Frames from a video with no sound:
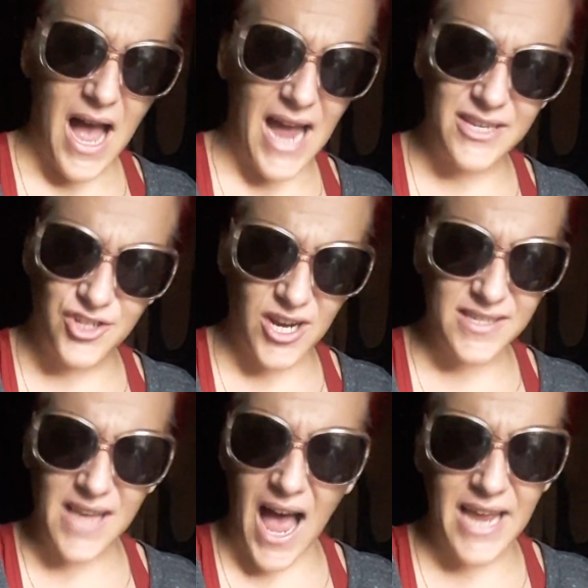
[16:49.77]
I
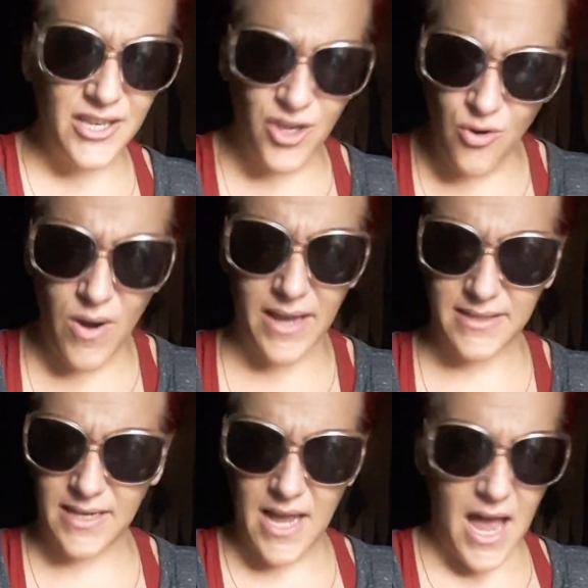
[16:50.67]
knew
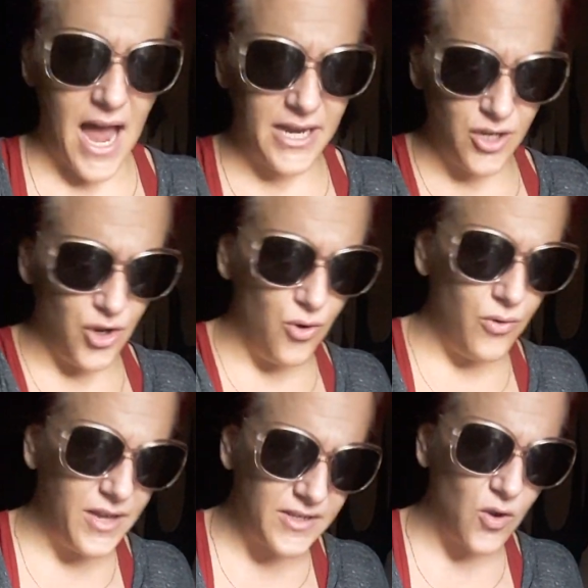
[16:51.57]
it. I
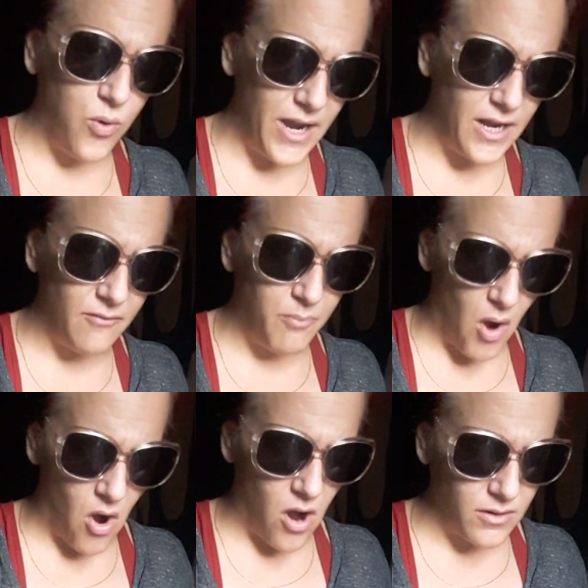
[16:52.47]
knew this Queen of
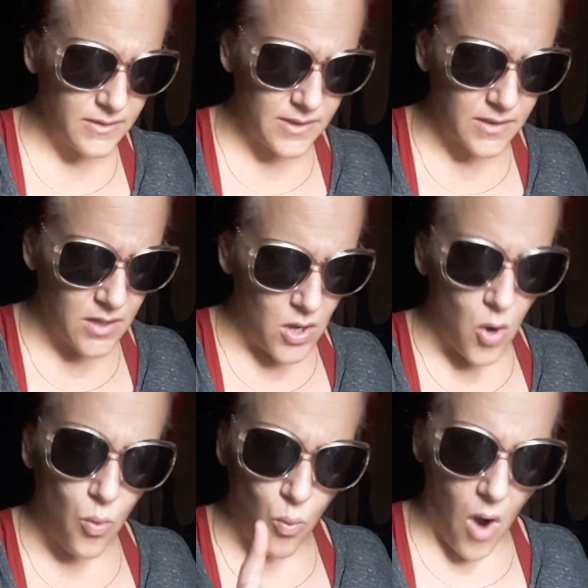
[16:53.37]
Bongs
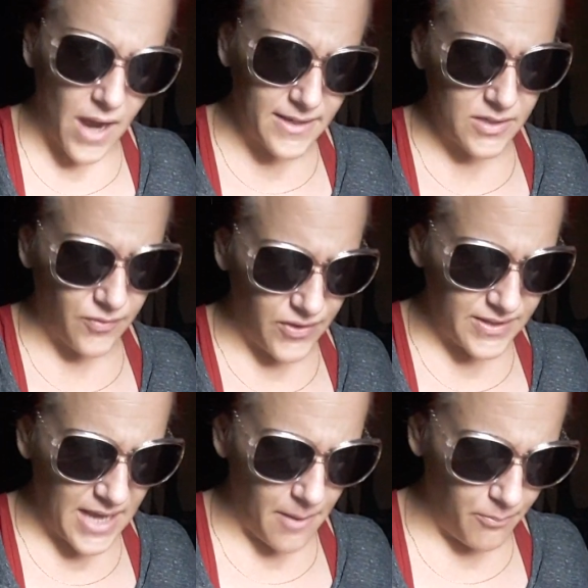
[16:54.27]
was for
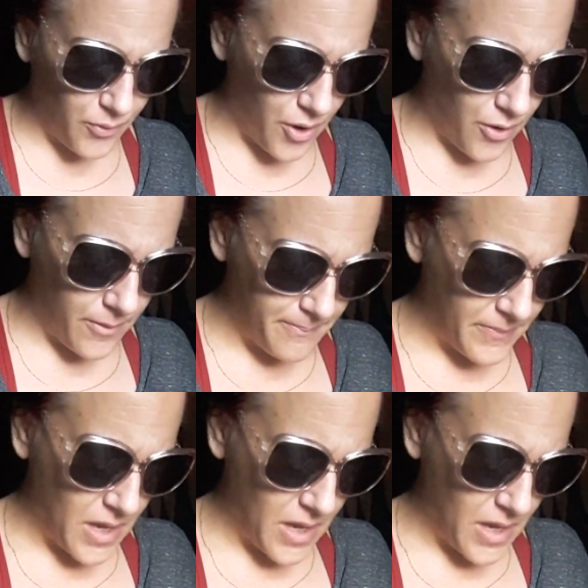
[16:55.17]
this Emperor.